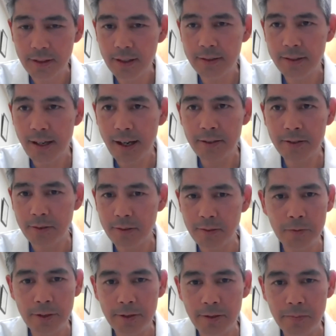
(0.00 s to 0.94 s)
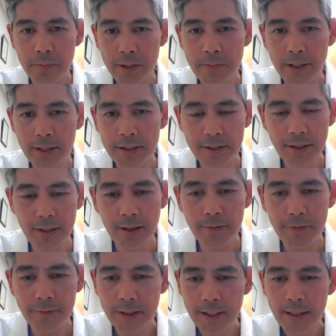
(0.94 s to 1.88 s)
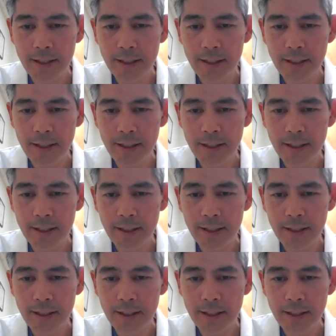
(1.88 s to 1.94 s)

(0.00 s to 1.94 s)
a doctor, whether it be myself